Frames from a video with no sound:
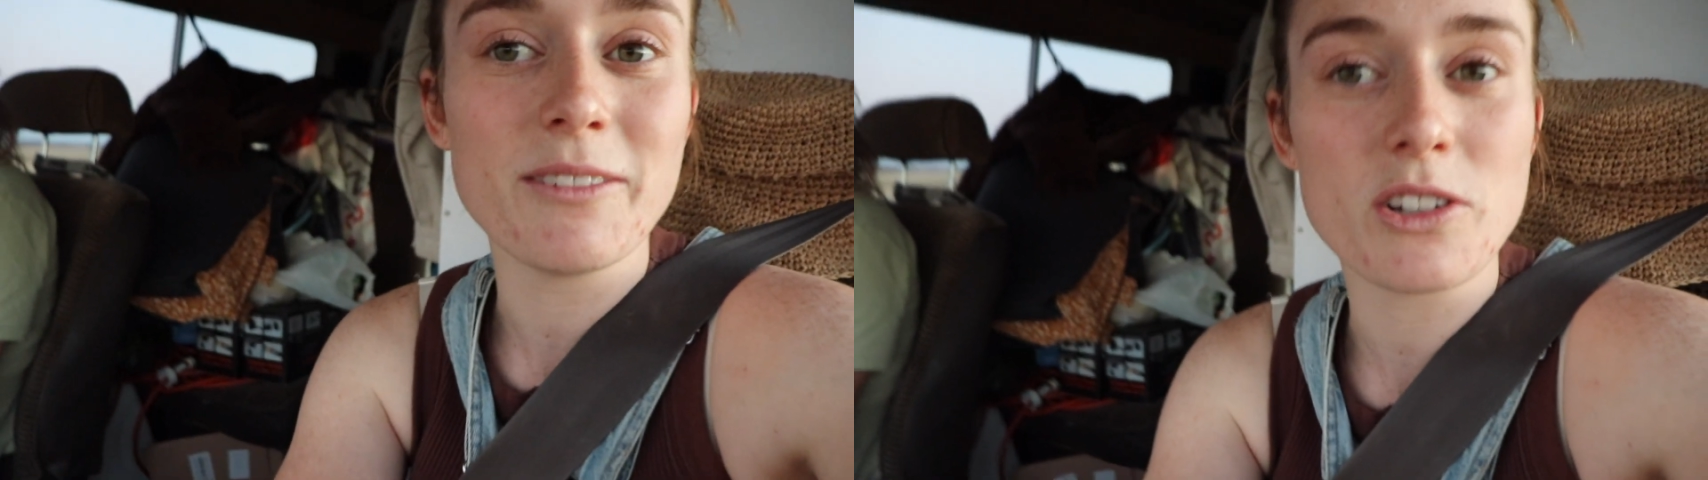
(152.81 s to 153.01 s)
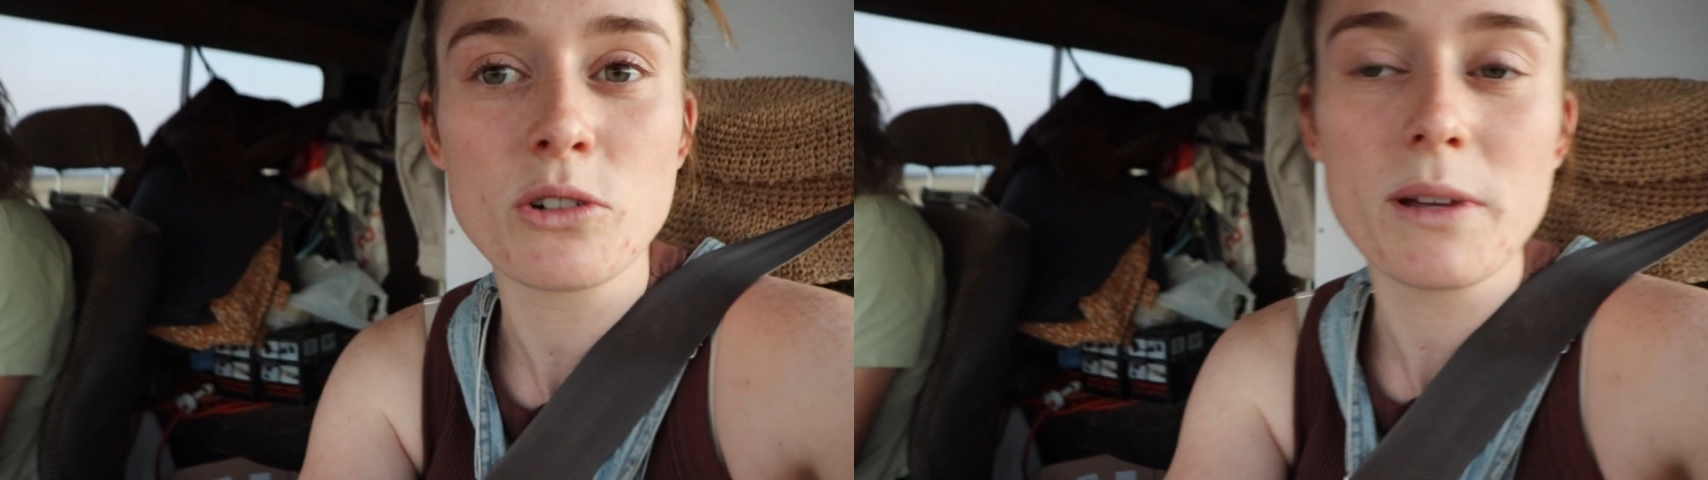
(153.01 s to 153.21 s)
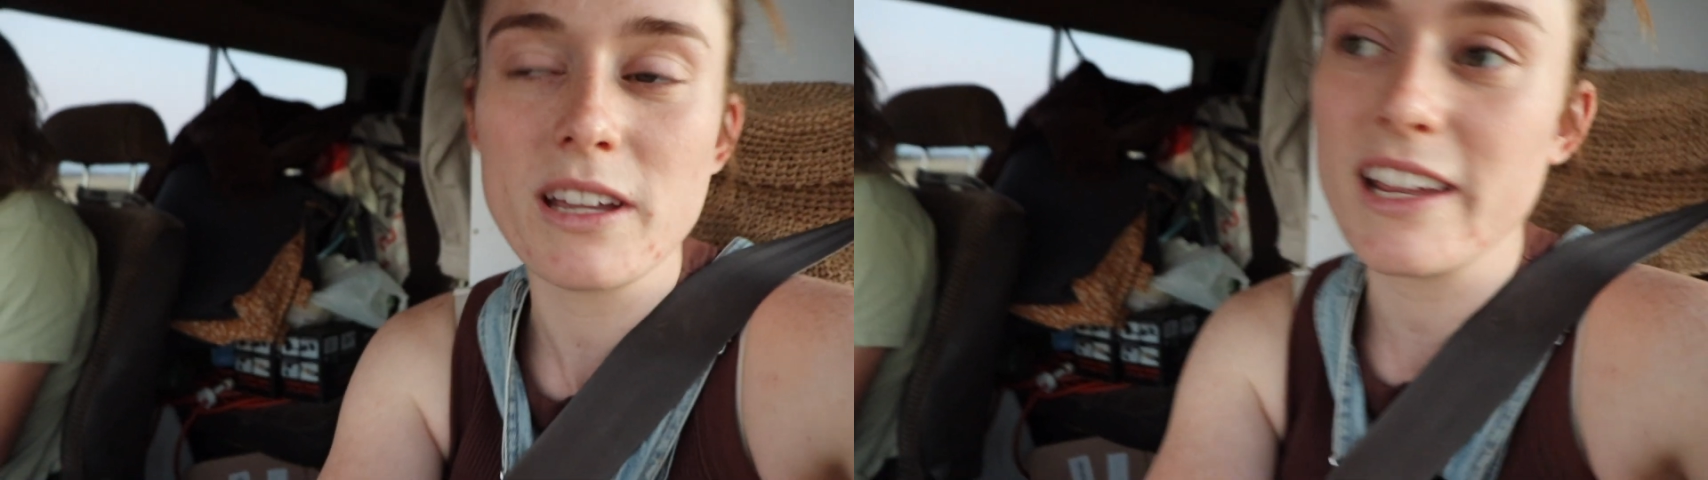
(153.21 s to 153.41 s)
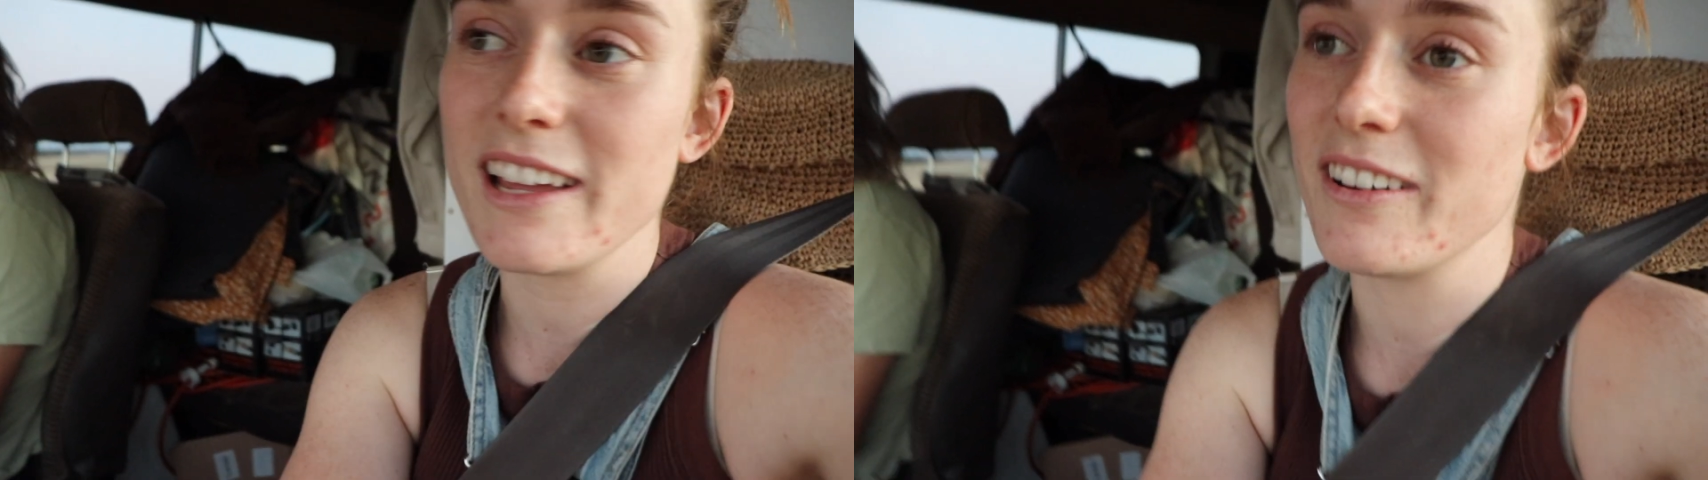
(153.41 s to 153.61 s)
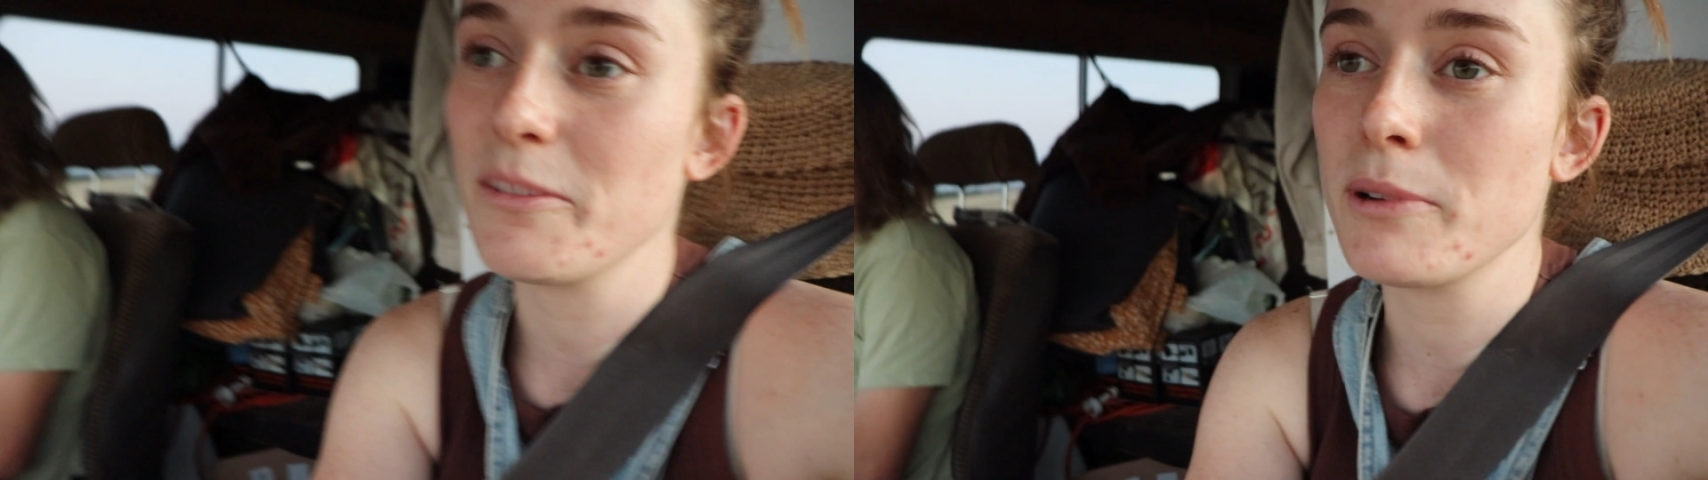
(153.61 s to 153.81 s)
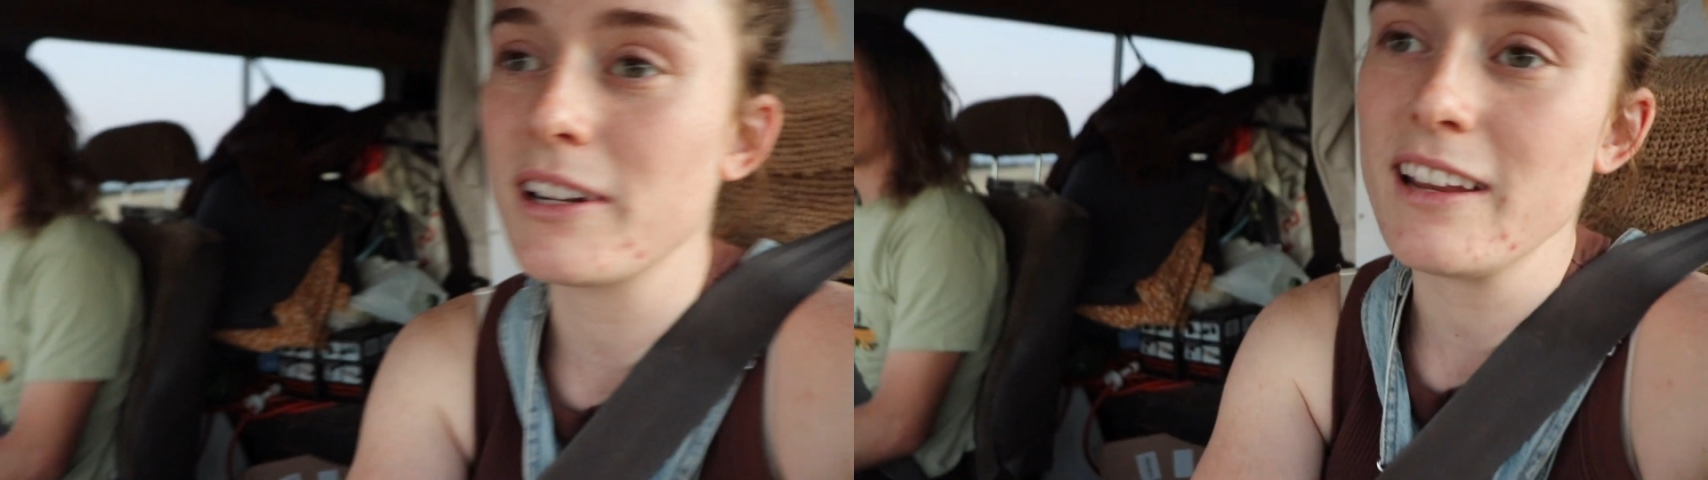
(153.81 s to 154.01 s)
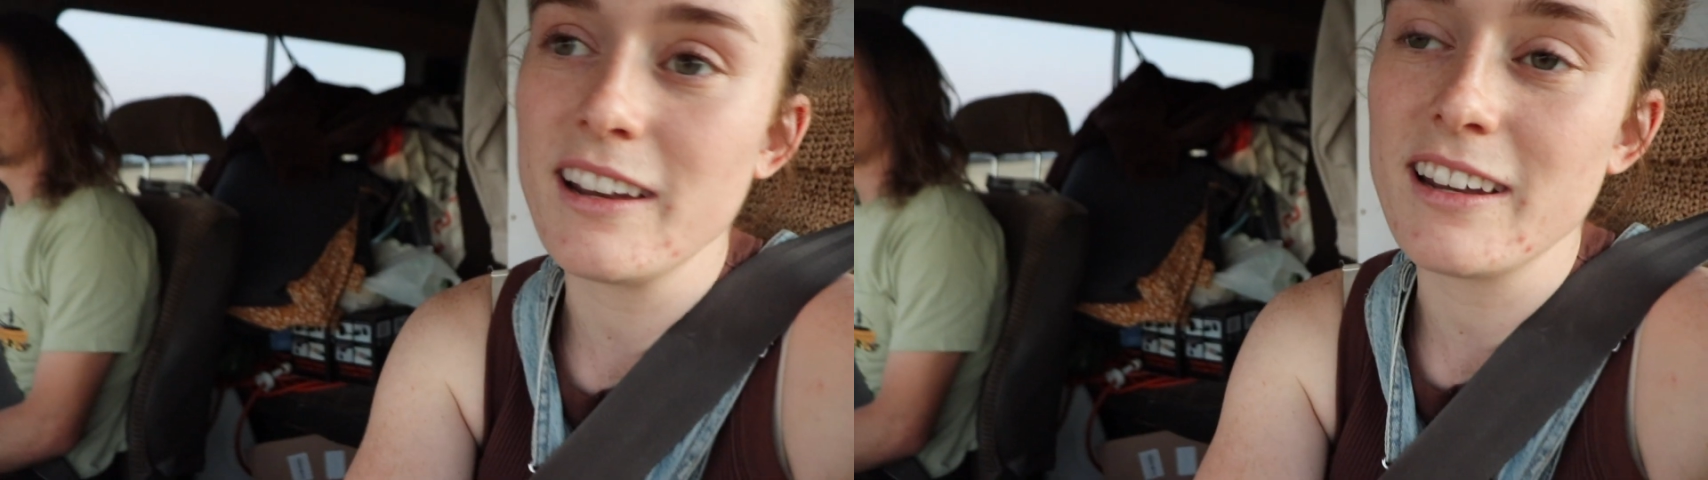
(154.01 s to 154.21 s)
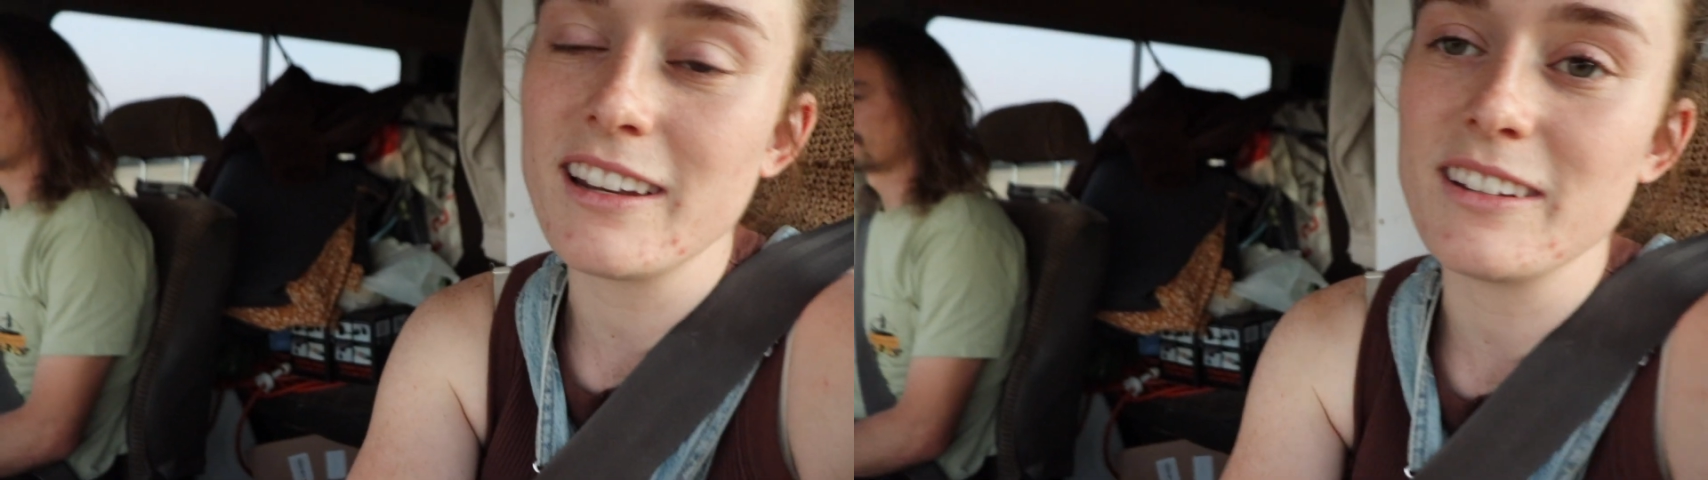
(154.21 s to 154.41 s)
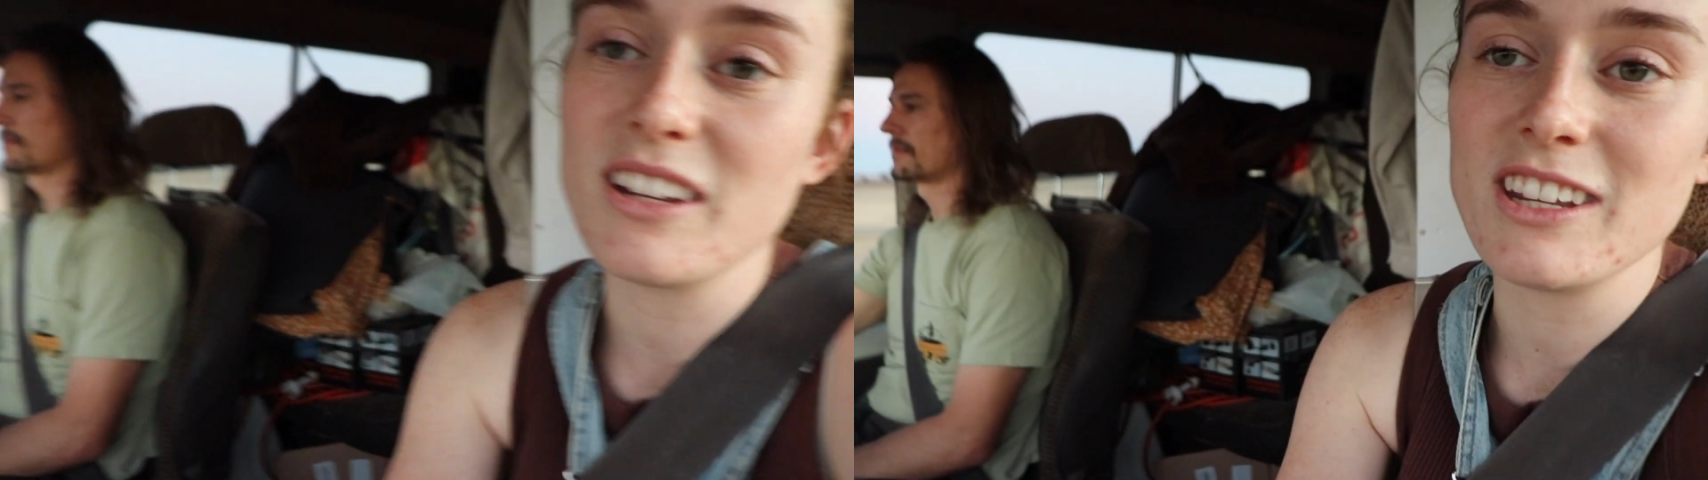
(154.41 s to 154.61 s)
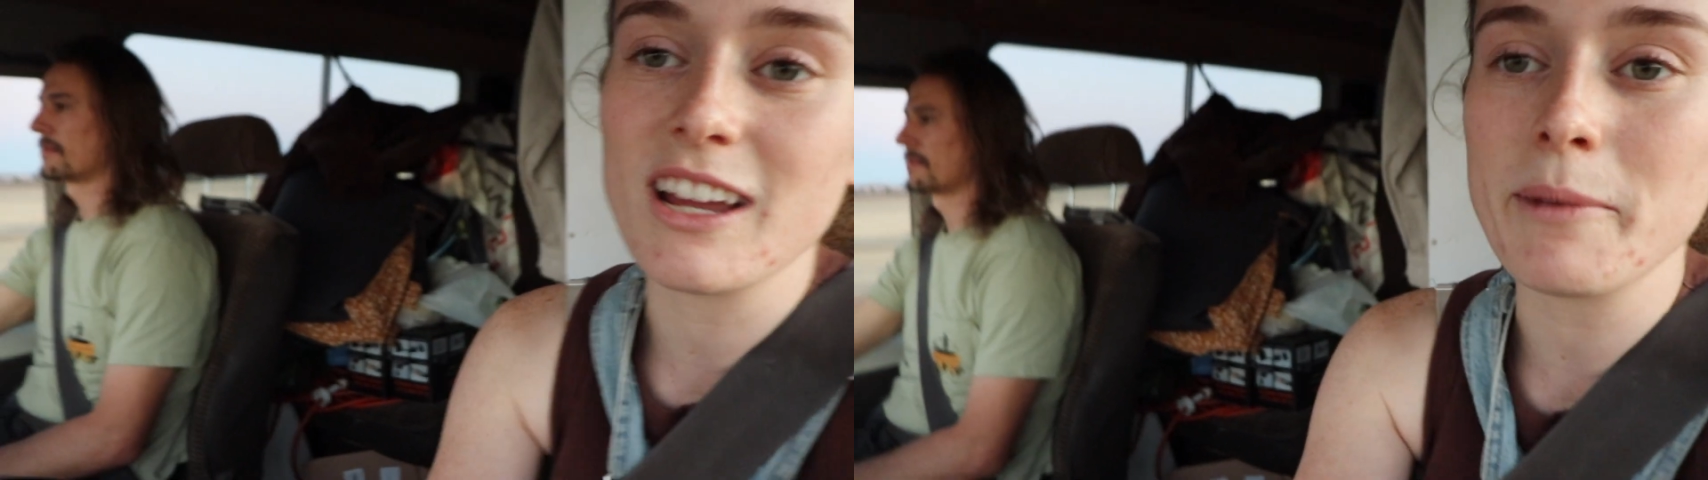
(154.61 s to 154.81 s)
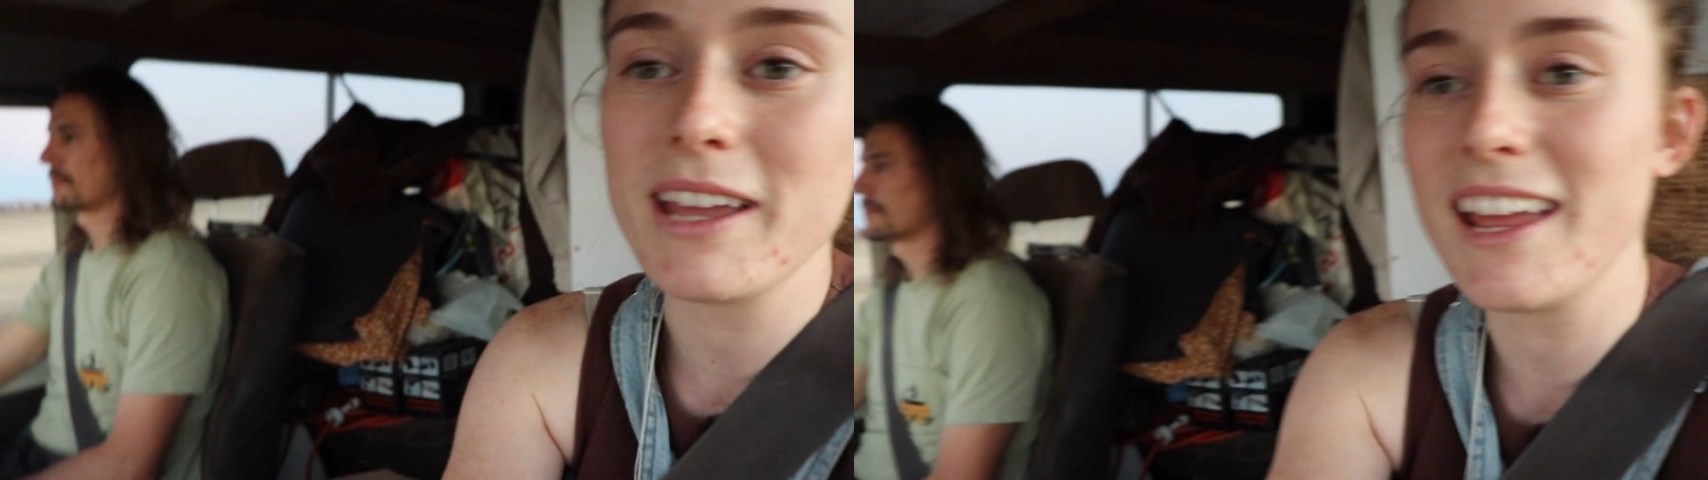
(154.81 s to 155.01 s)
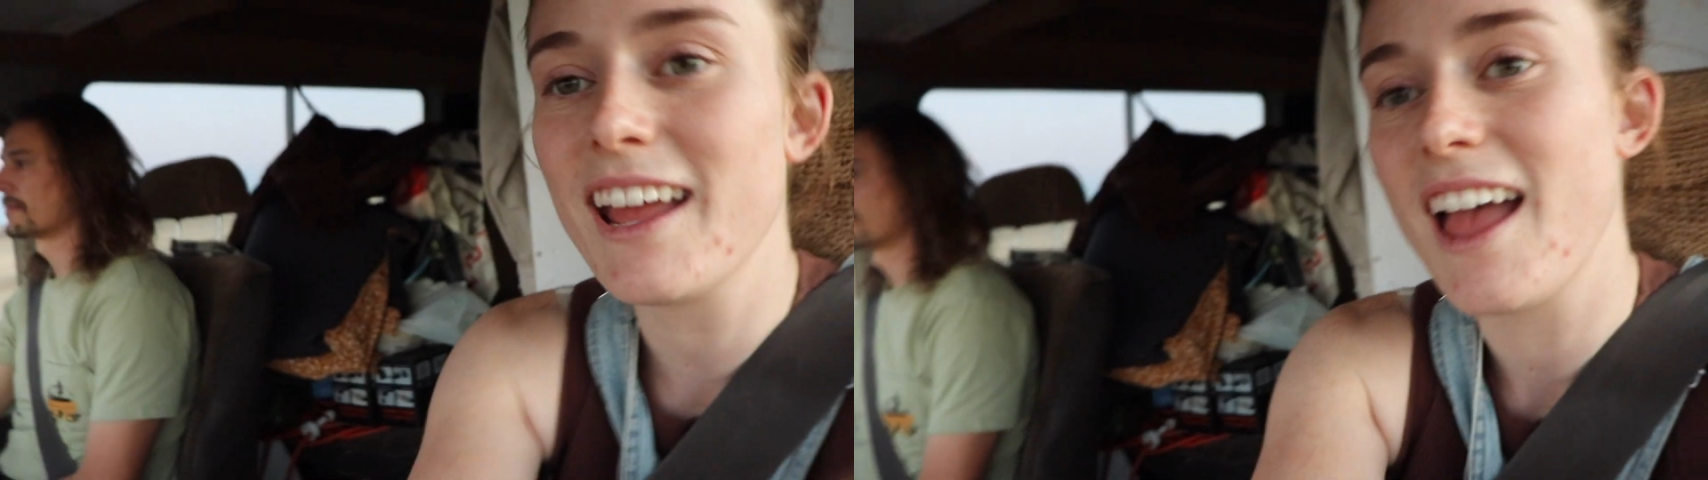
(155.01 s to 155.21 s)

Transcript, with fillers: which will be pretty yummy.